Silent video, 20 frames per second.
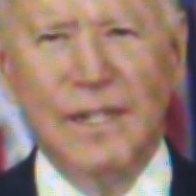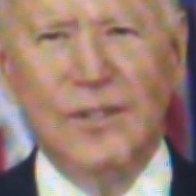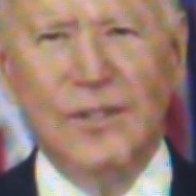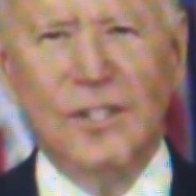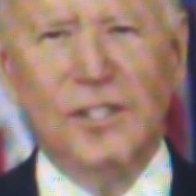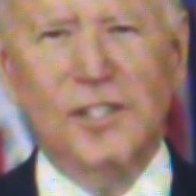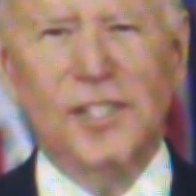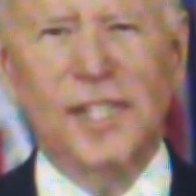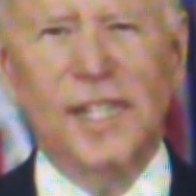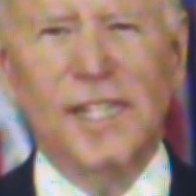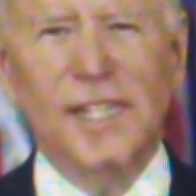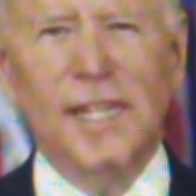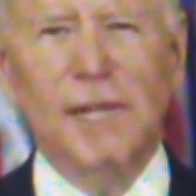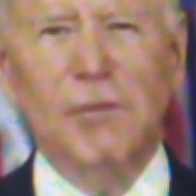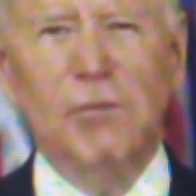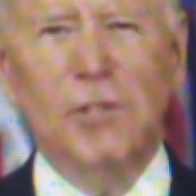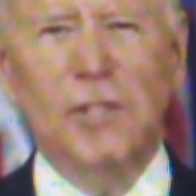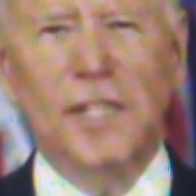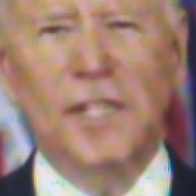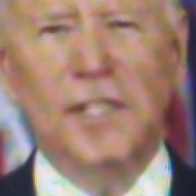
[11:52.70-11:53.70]
the CD
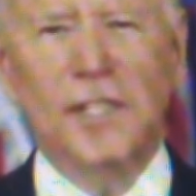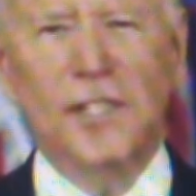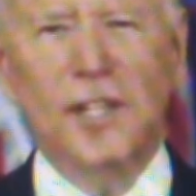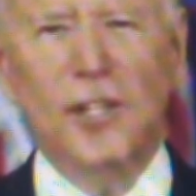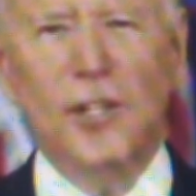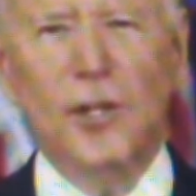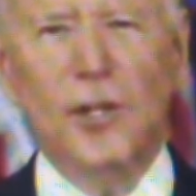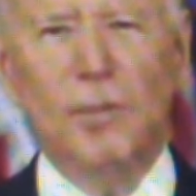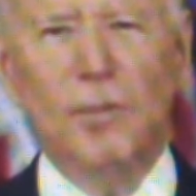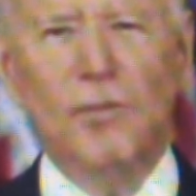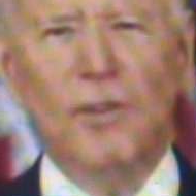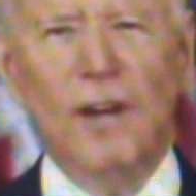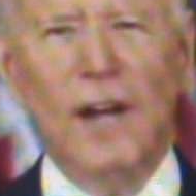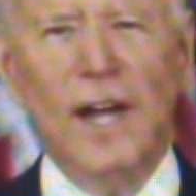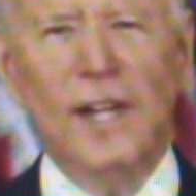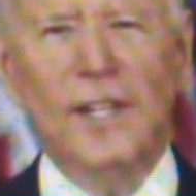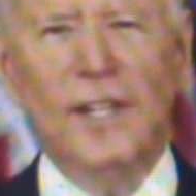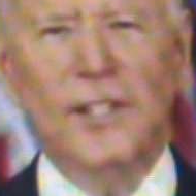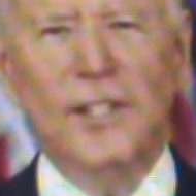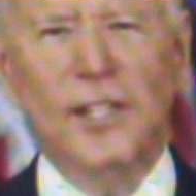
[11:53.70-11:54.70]
will continue to
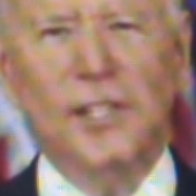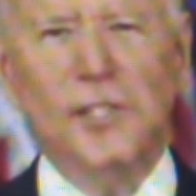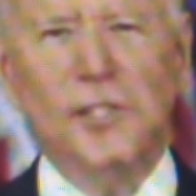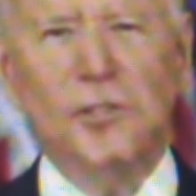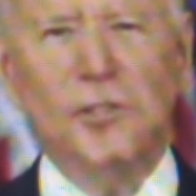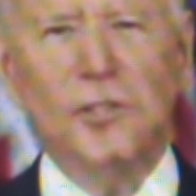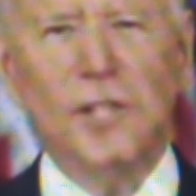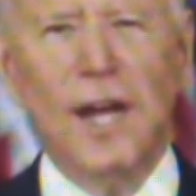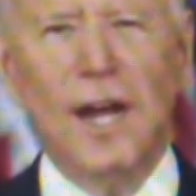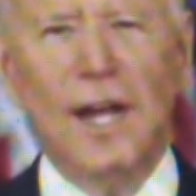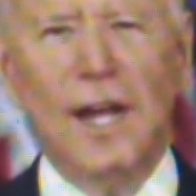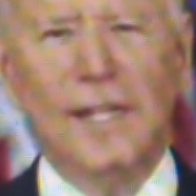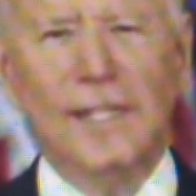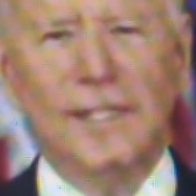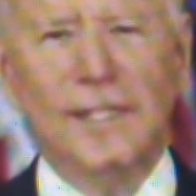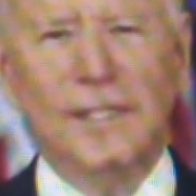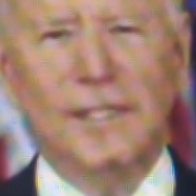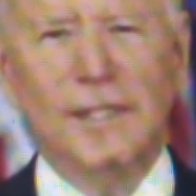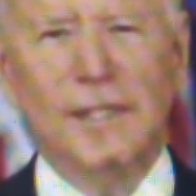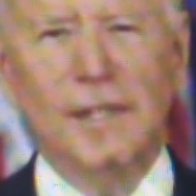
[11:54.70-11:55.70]
provide additional
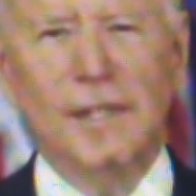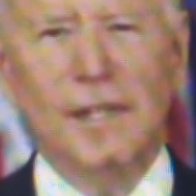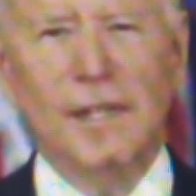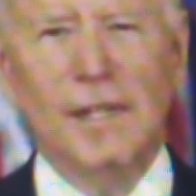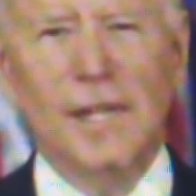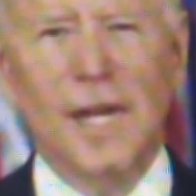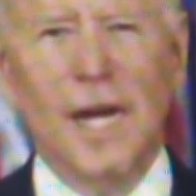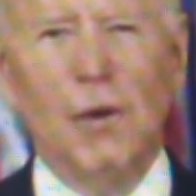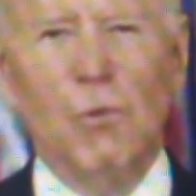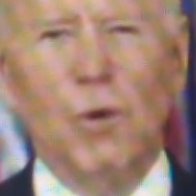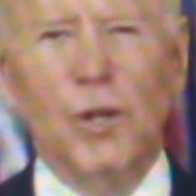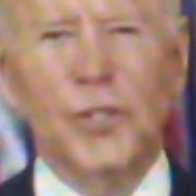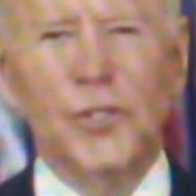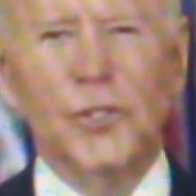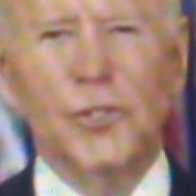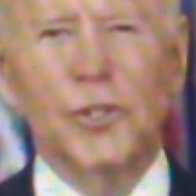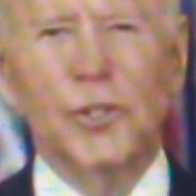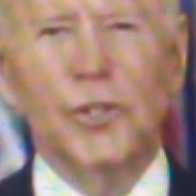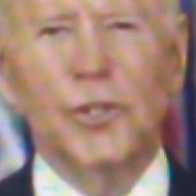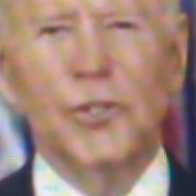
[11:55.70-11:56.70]
guidance on
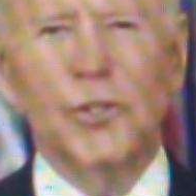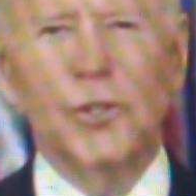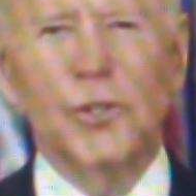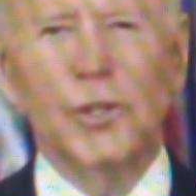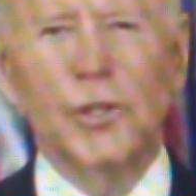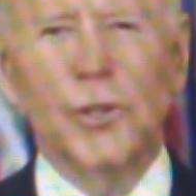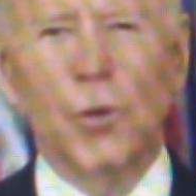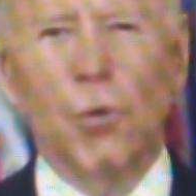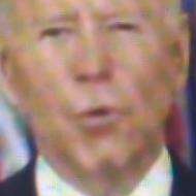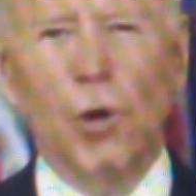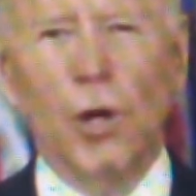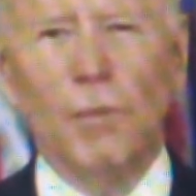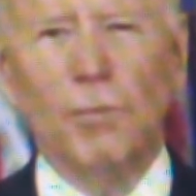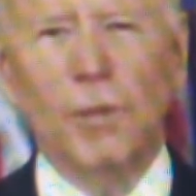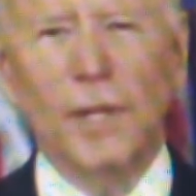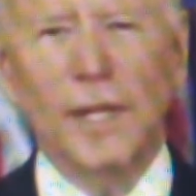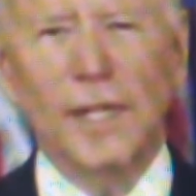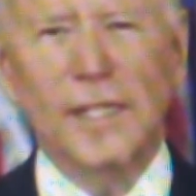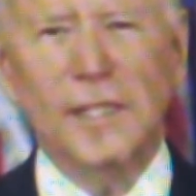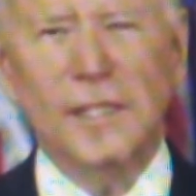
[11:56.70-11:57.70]
what you can do in the
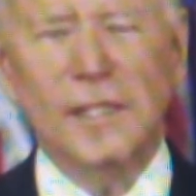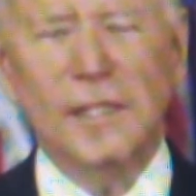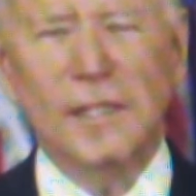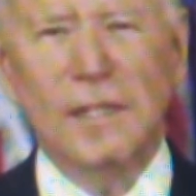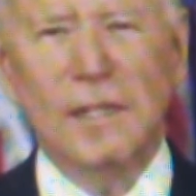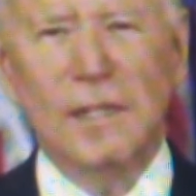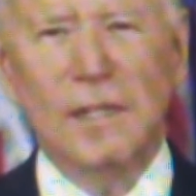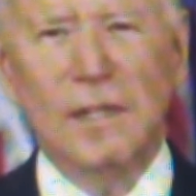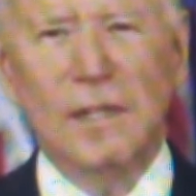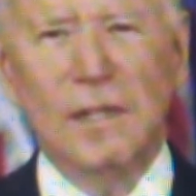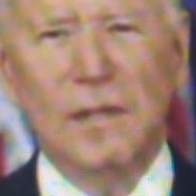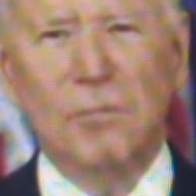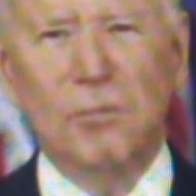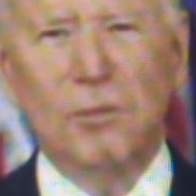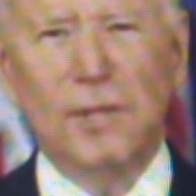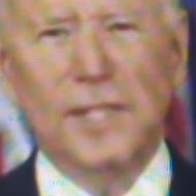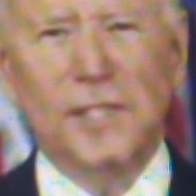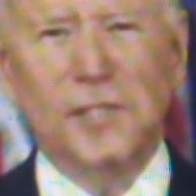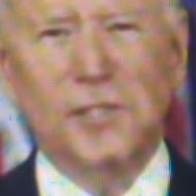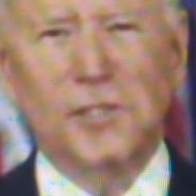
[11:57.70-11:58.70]
workplace,
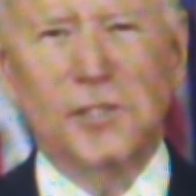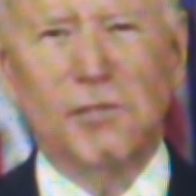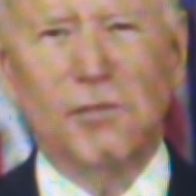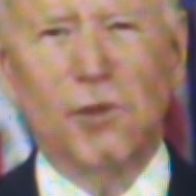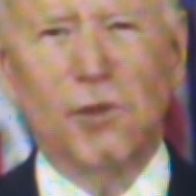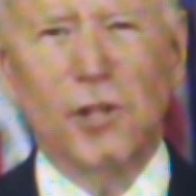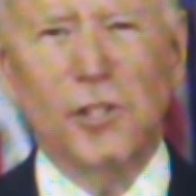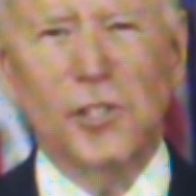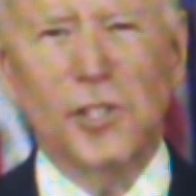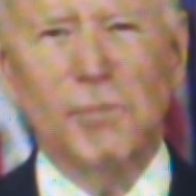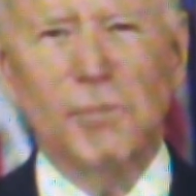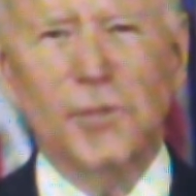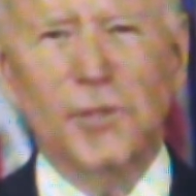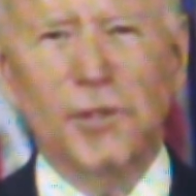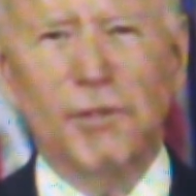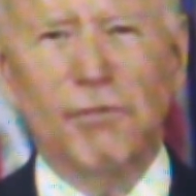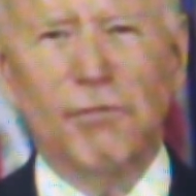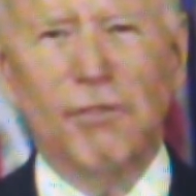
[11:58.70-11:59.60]
places of worship with your